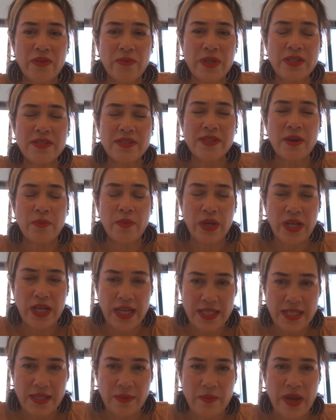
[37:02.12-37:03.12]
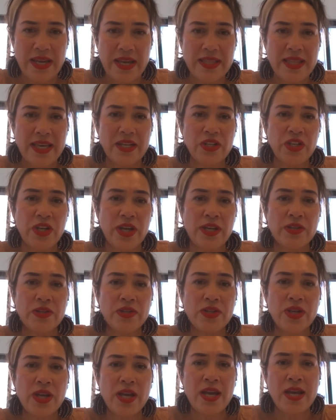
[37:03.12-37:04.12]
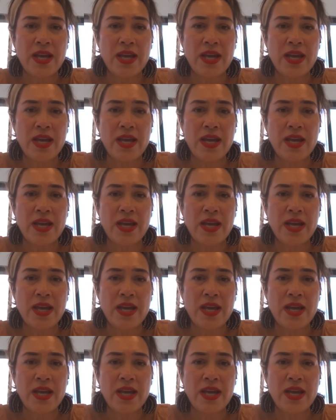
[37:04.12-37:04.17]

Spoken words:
this and we need to make that change.